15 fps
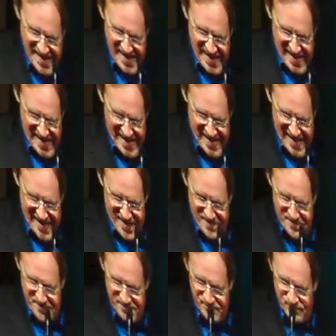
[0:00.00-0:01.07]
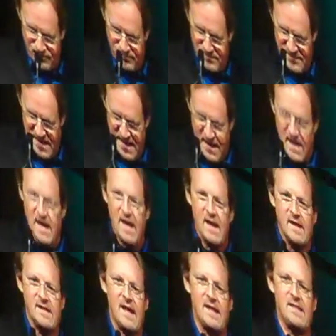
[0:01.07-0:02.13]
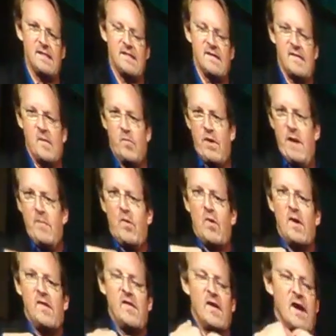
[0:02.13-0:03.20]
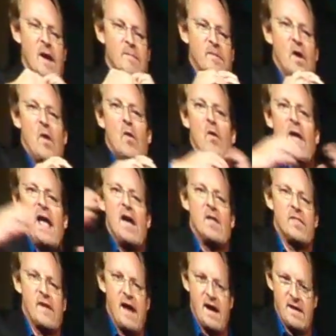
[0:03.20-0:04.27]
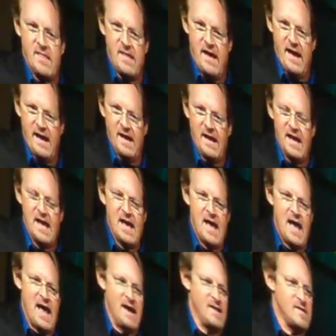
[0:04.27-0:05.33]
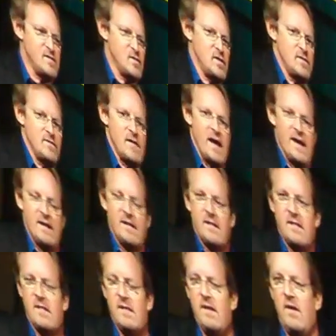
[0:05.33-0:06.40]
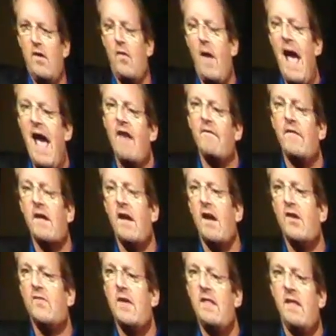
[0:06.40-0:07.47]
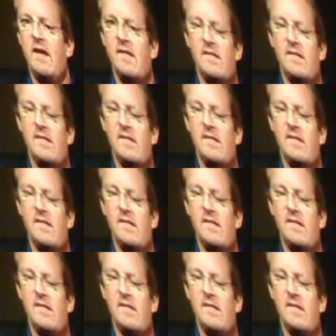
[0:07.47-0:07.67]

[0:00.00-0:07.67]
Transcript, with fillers: Um, then the Supreme Court took up the whole healthcare thing, and it's sort of like you know, half the country thinks